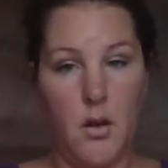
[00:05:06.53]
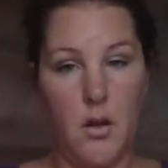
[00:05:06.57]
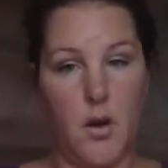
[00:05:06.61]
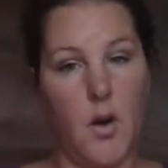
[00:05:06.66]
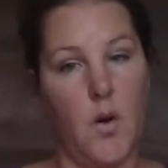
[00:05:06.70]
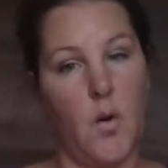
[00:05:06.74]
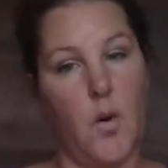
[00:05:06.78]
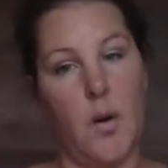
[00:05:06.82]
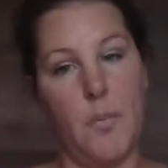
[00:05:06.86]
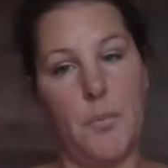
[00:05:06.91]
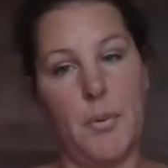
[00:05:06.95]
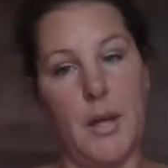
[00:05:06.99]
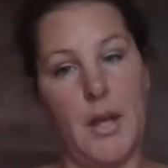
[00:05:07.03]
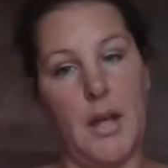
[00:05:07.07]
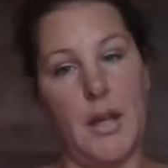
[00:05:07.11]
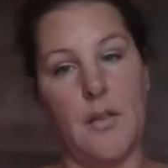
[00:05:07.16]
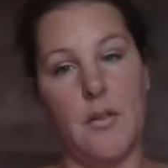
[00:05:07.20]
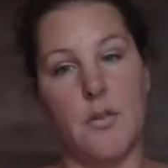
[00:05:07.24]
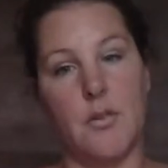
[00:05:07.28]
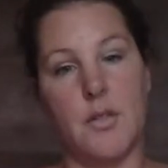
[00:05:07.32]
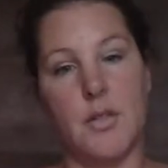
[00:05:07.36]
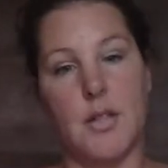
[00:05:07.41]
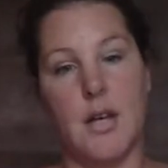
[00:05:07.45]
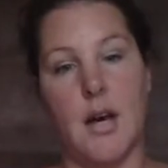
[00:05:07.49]
go up
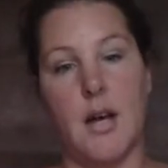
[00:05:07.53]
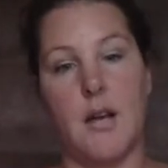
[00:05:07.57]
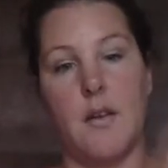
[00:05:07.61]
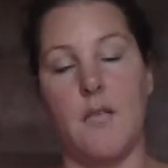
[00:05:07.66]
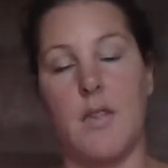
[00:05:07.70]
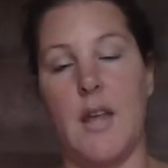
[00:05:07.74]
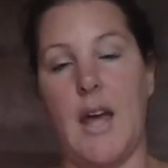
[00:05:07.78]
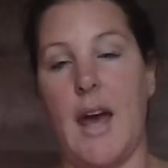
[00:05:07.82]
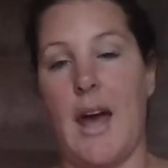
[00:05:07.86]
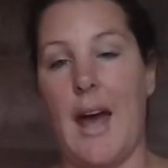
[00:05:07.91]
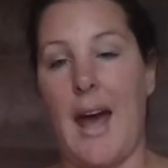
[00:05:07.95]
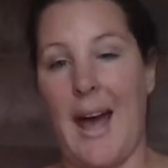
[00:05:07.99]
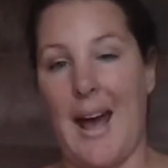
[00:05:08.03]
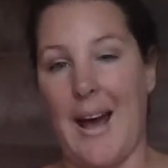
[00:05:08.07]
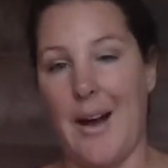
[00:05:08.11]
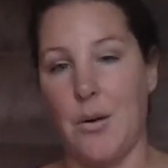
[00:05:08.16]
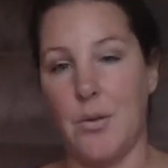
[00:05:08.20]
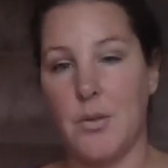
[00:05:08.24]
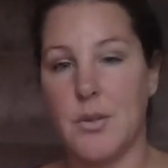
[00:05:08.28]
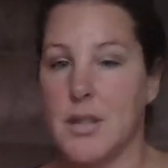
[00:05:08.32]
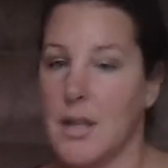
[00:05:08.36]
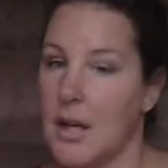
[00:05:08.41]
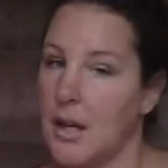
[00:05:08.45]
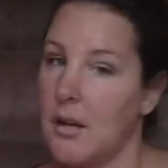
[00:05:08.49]
either side of the
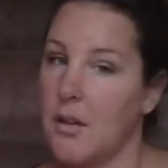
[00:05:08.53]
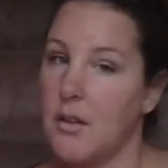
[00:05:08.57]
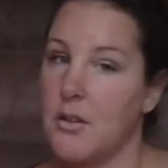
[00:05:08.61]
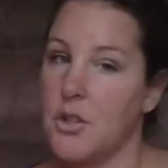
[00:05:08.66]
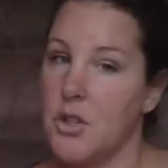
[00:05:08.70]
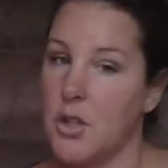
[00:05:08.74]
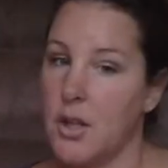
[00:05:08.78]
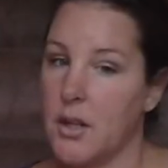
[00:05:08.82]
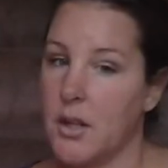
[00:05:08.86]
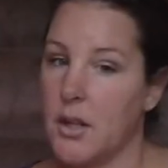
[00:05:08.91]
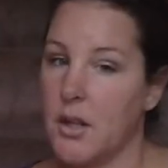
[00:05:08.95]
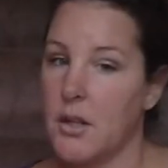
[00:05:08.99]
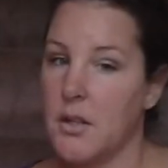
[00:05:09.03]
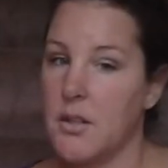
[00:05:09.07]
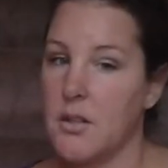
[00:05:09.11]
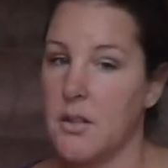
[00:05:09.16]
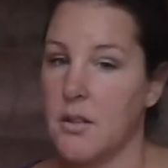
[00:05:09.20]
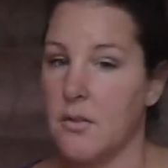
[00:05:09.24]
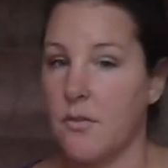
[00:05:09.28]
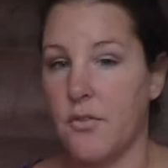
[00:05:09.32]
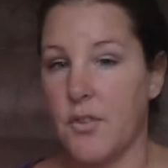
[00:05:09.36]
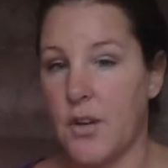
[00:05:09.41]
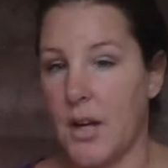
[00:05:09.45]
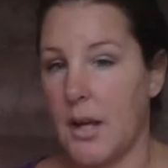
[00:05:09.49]
outside of the shutter to
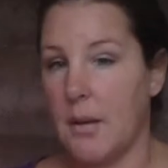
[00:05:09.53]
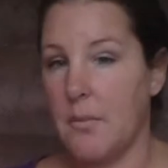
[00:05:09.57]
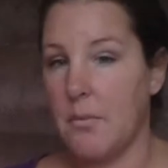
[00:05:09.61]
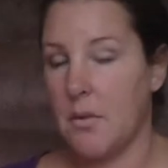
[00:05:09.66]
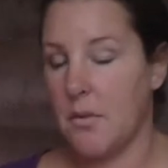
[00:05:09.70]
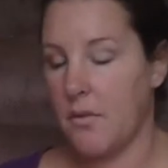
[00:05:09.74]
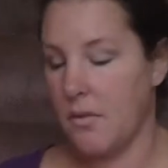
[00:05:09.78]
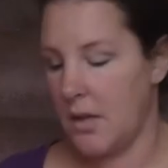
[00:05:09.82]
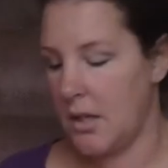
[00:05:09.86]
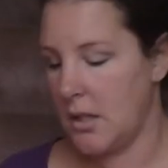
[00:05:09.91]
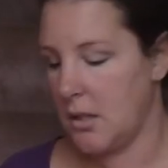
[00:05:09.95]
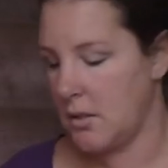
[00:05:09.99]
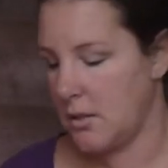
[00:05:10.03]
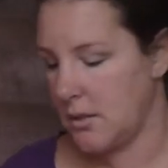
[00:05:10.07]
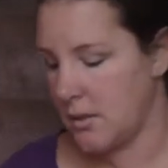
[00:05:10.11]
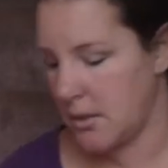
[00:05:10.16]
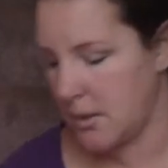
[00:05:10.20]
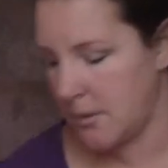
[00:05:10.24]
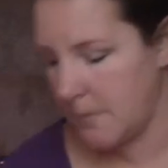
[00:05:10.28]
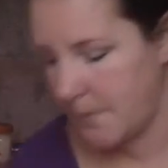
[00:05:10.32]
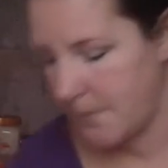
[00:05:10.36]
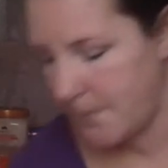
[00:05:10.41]
frame the fence,